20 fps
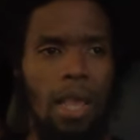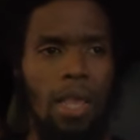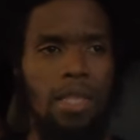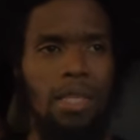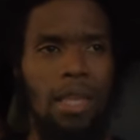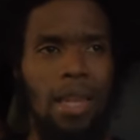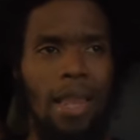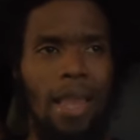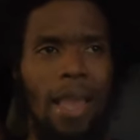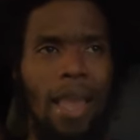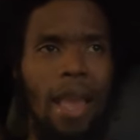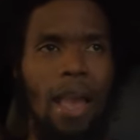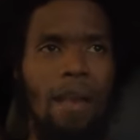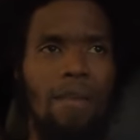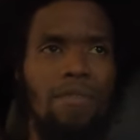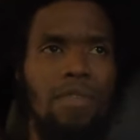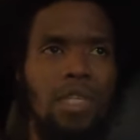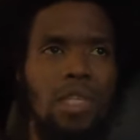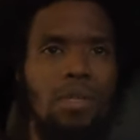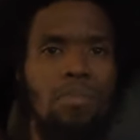It's gonna
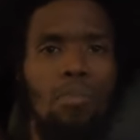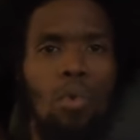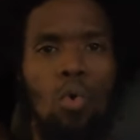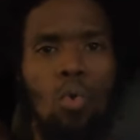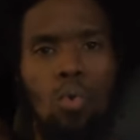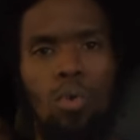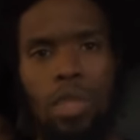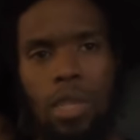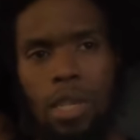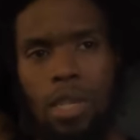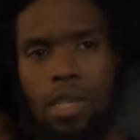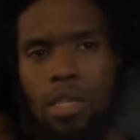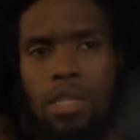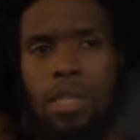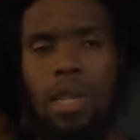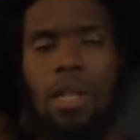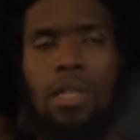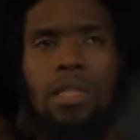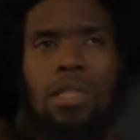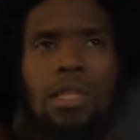have smoothies,
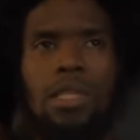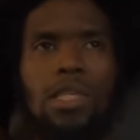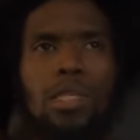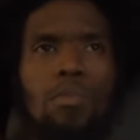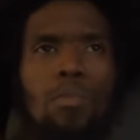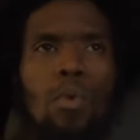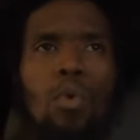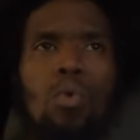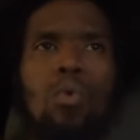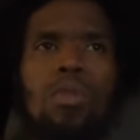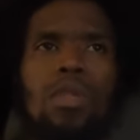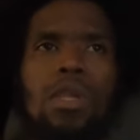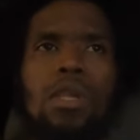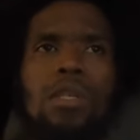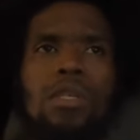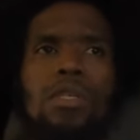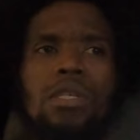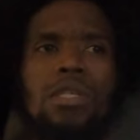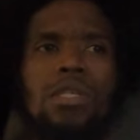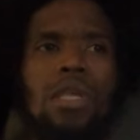healthy
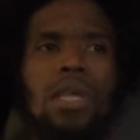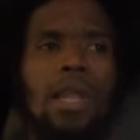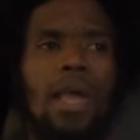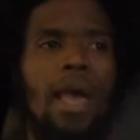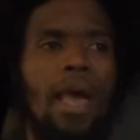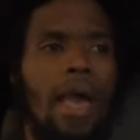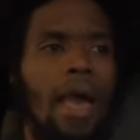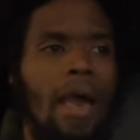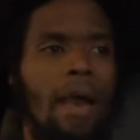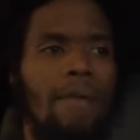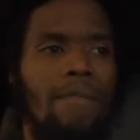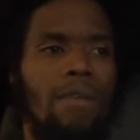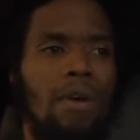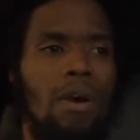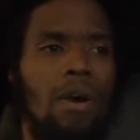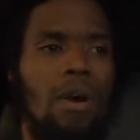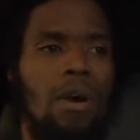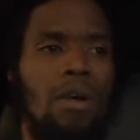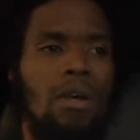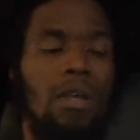smoothies. It's gonna have
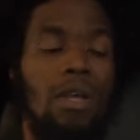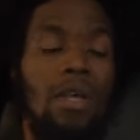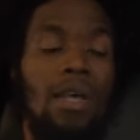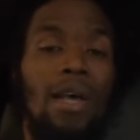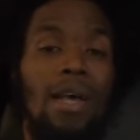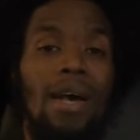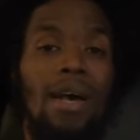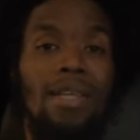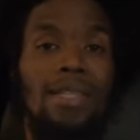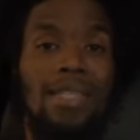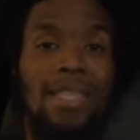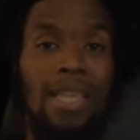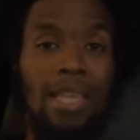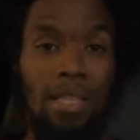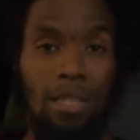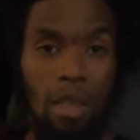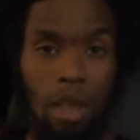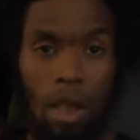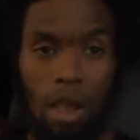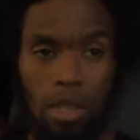uh, a
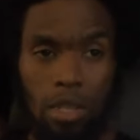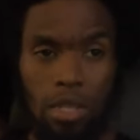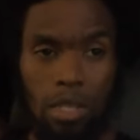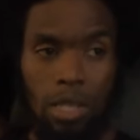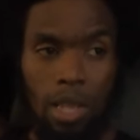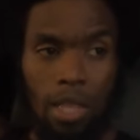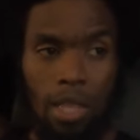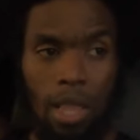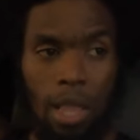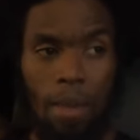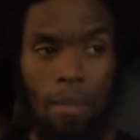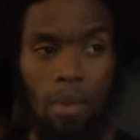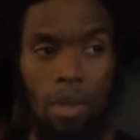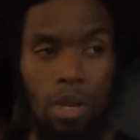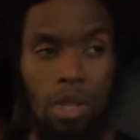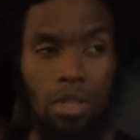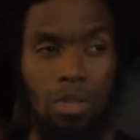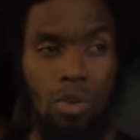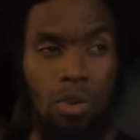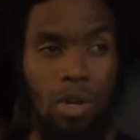detox. I think I'm
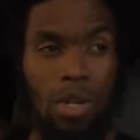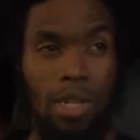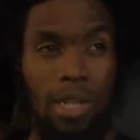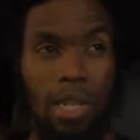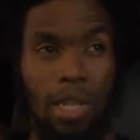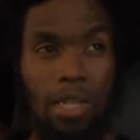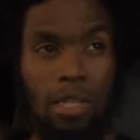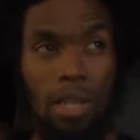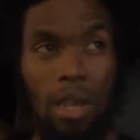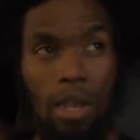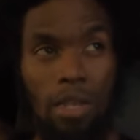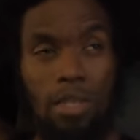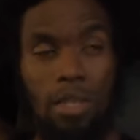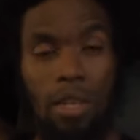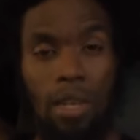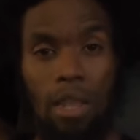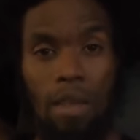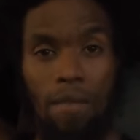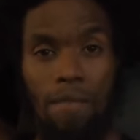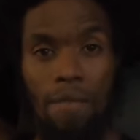gonna throw the detox
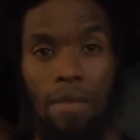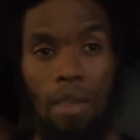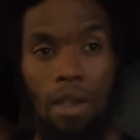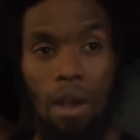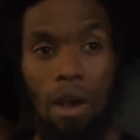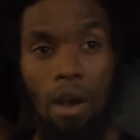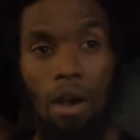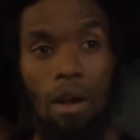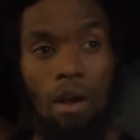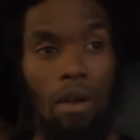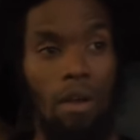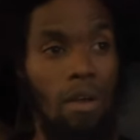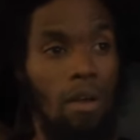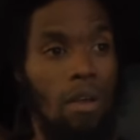in there for y'all.